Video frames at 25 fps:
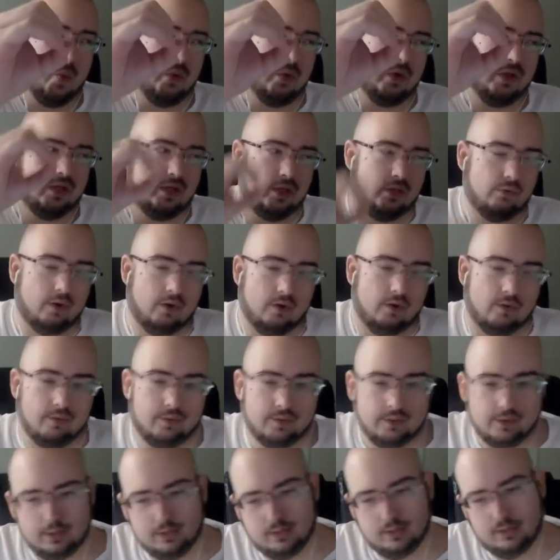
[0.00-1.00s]
Zero.
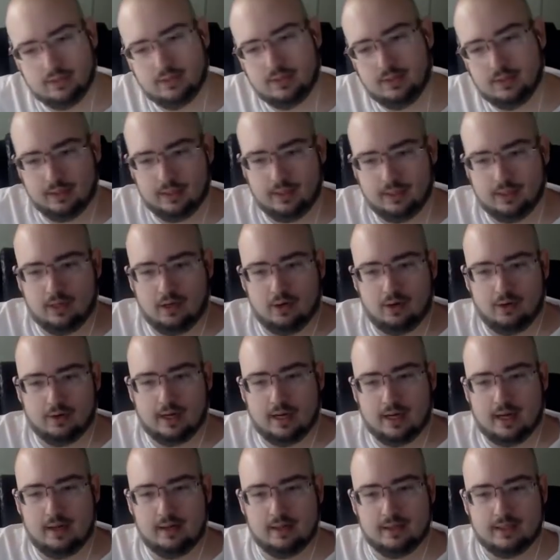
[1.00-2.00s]
All
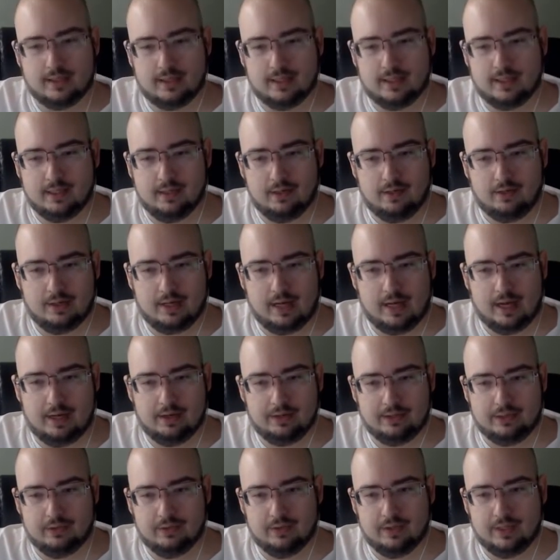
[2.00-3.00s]
Kyle is all
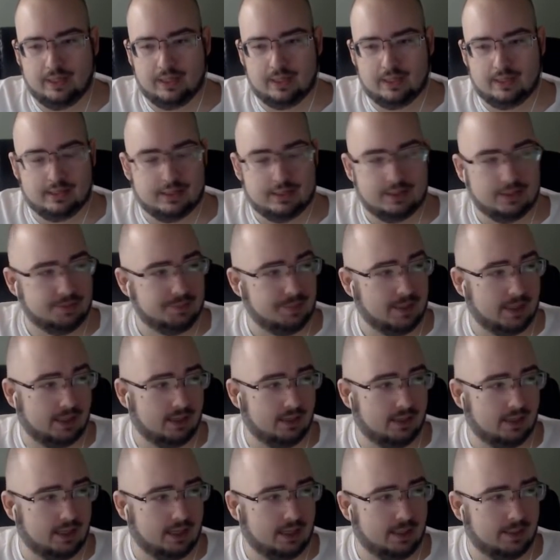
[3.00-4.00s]
Kyle doing is
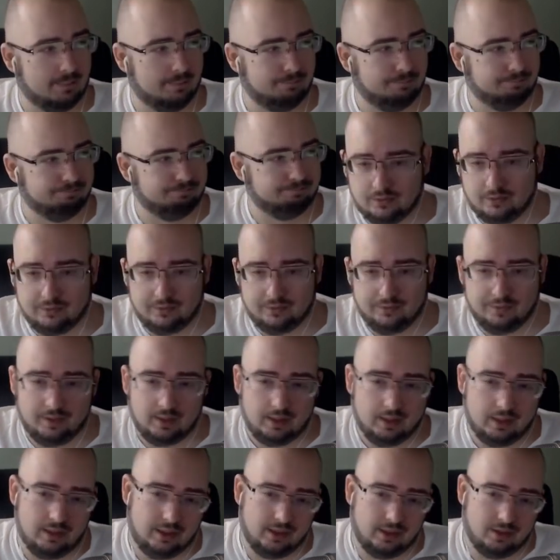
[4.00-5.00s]
speculating.
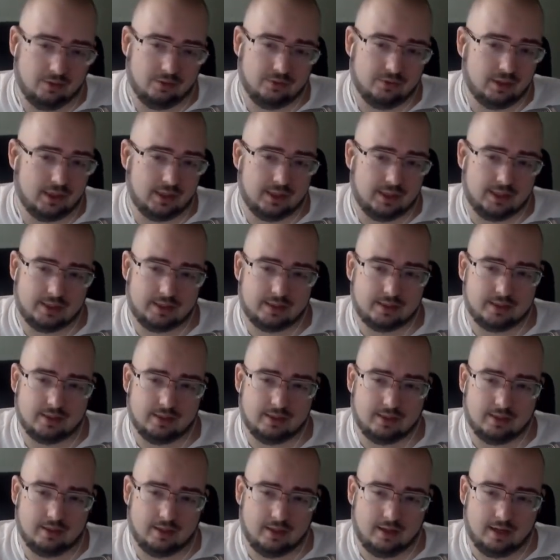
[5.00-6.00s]
In the old days,
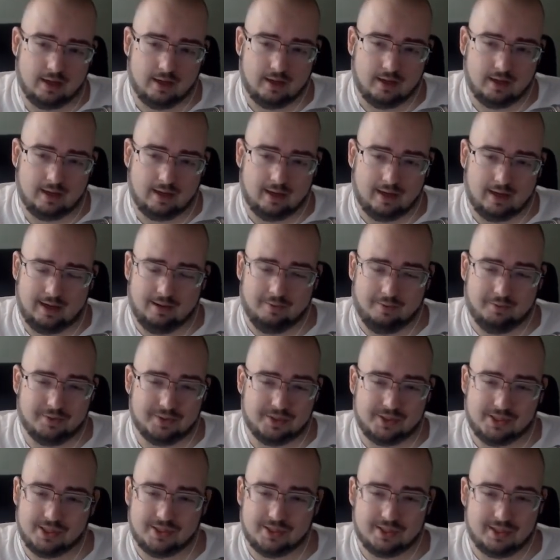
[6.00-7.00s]
I was
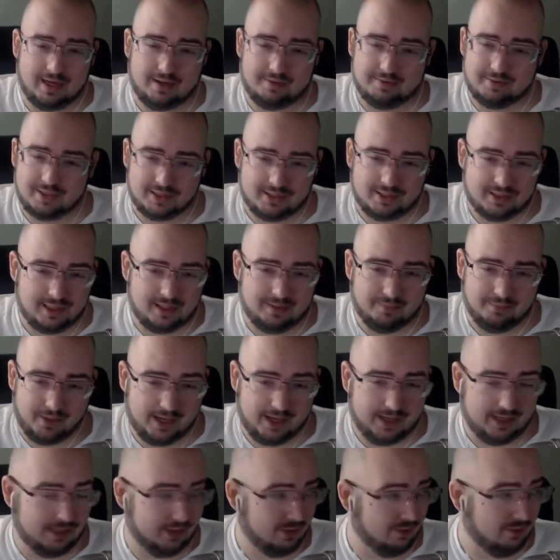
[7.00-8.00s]
just I was the same
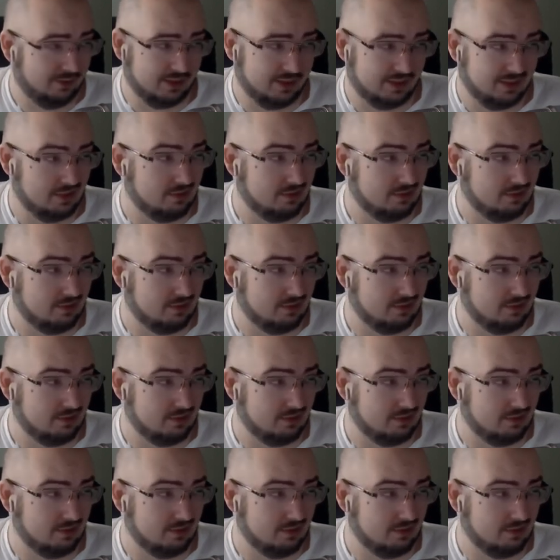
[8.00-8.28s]
way in the old days.